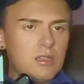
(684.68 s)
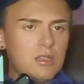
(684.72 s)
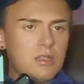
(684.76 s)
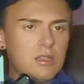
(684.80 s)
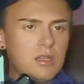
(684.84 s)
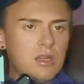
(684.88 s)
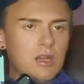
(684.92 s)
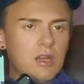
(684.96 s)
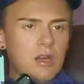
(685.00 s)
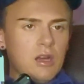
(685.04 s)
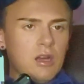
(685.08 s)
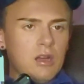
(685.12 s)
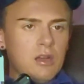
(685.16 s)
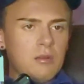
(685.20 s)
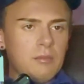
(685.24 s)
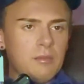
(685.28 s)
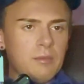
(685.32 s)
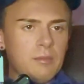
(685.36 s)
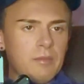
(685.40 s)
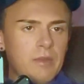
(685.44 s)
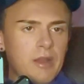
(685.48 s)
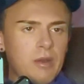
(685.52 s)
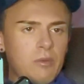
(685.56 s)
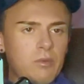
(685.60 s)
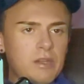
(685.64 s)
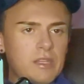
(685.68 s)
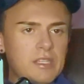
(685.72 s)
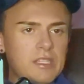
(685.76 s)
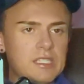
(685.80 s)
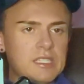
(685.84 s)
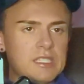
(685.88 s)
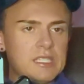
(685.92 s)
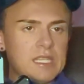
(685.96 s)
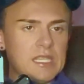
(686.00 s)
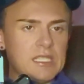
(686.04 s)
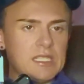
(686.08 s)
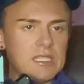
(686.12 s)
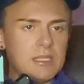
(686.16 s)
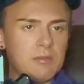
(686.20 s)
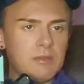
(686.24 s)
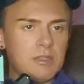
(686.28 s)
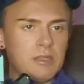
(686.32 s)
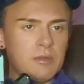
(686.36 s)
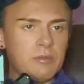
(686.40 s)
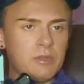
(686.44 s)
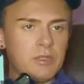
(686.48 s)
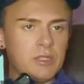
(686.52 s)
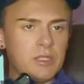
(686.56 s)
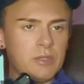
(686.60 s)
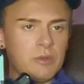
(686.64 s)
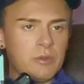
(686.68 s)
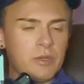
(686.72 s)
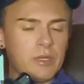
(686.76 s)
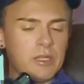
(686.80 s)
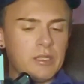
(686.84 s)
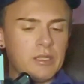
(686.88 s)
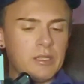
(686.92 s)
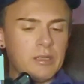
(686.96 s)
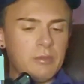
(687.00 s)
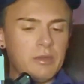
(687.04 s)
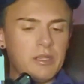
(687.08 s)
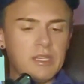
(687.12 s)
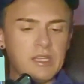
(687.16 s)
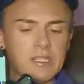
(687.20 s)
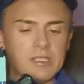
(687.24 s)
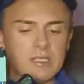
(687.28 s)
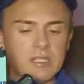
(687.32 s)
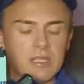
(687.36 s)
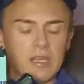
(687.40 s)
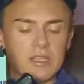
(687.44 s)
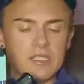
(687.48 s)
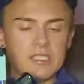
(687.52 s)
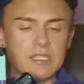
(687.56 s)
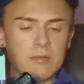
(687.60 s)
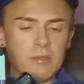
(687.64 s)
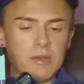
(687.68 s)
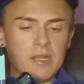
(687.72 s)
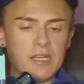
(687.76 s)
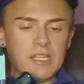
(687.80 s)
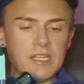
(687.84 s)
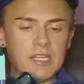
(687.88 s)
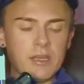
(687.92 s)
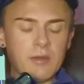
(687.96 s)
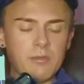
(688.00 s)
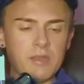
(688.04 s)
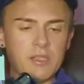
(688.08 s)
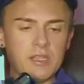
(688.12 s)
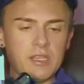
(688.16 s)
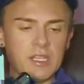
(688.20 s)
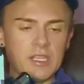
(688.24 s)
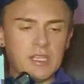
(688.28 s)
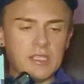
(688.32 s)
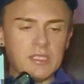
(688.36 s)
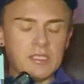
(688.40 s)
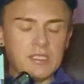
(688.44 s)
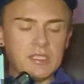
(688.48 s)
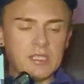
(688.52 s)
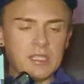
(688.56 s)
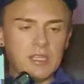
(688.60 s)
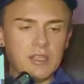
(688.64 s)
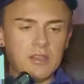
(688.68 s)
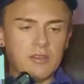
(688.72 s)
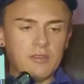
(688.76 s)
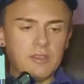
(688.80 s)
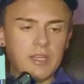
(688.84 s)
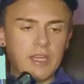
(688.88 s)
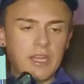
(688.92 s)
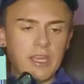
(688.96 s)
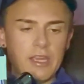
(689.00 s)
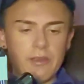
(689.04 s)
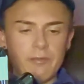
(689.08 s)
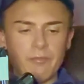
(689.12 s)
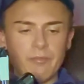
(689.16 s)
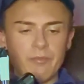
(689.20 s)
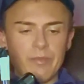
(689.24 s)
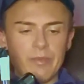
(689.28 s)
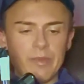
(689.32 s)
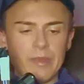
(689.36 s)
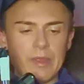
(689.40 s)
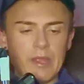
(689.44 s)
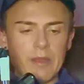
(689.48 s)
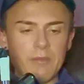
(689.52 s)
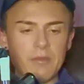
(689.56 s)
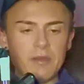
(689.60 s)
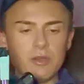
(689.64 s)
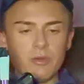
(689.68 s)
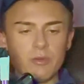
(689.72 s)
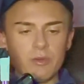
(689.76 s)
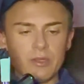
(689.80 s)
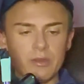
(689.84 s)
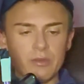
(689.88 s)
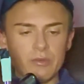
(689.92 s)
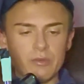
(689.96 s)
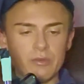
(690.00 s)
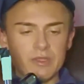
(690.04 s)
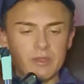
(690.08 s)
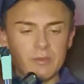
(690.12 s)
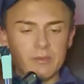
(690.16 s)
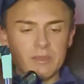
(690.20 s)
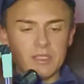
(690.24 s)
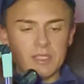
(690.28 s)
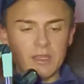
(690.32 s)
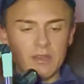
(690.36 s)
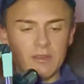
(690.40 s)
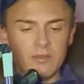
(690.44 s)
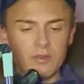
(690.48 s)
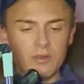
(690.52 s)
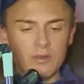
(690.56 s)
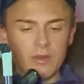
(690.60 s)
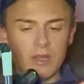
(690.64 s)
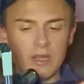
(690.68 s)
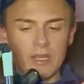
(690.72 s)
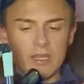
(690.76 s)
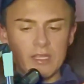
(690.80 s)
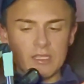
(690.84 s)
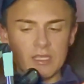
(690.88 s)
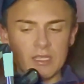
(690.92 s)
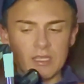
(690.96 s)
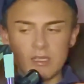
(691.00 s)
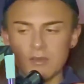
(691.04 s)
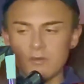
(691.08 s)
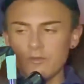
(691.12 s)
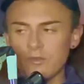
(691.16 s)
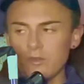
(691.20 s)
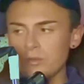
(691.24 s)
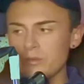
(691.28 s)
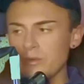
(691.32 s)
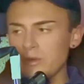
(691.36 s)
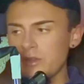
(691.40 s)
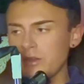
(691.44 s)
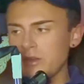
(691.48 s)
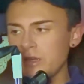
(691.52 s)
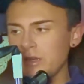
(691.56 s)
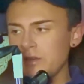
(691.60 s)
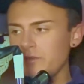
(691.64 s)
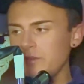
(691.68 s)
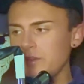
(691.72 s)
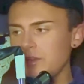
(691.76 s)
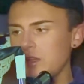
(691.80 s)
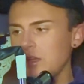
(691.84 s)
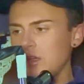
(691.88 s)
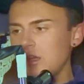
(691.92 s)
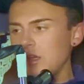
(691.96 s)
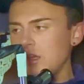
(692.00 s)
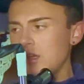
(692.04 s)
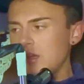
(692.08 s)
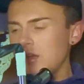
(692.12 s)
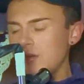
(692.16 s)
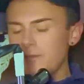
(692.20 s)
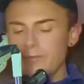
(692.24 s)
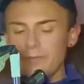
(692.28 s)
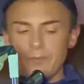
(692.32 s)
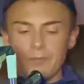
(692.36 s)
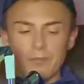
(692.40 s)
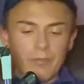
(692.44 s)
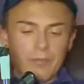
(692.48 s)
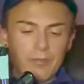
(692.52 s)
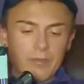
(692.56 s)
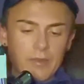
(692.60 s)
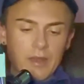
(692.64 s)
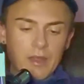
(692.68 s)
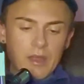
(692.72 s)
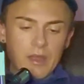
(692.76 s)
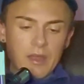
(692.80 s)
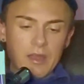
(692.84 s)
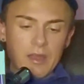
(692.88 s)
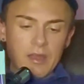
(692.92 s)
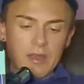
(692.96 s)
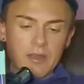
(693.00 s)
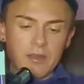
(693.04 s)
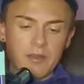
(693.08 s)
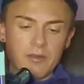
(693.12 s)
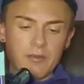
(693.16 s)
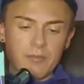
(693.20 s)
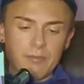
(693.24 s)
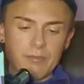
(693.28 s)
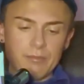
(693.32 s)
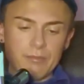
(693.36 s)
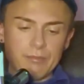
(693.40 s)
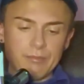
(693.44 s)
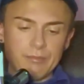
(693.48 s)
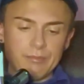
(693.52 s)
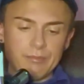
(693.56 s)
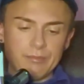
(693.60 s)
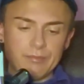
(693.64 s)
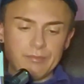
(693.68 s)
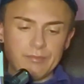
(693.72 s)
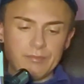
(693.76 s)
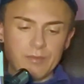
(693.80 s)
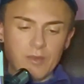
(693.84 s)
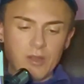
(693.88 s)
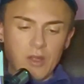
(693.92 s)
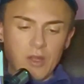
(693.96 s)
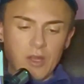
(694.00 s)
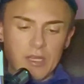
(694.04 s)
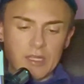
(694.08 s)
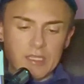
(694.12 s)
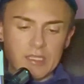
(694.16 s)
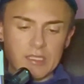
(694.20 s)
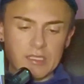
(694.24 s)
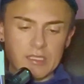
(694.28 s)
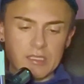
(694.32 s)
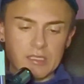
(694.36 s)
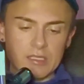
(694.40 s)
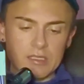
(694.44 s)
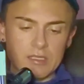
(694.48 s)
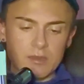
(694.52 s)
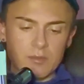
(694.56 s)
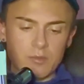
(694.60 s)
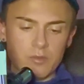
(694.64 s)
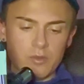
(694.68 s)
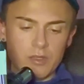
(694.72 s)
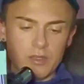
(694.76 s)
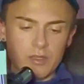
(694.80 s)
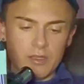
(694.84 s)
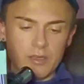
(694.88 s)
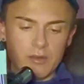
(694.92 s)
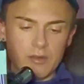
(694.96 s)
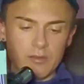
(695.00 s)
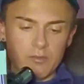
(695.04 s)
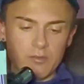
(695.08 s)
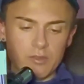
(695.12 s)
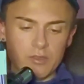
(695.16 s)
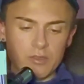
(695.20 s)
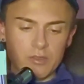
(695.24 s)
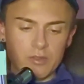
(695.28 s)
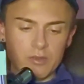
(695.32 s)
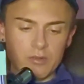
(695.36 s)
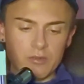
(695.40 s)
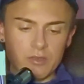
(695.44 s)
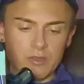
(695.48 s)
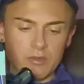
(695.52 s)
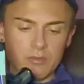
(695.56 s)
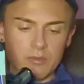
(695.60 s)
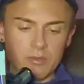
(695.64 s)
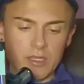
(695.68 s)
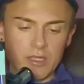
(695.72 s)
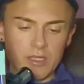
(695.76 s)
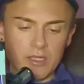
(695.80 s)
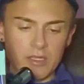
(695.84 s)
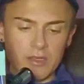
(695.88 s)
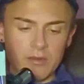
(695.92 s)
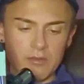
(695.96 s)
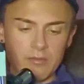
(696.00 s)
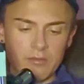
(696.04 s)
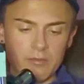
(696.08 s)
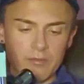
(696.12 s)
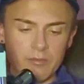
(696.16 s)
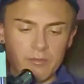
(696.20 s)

I wanted to say something really quickly because somebody gave me this the other day. I've been going through some stuff, you guys. Like, for real, I lost someone that was close to me, and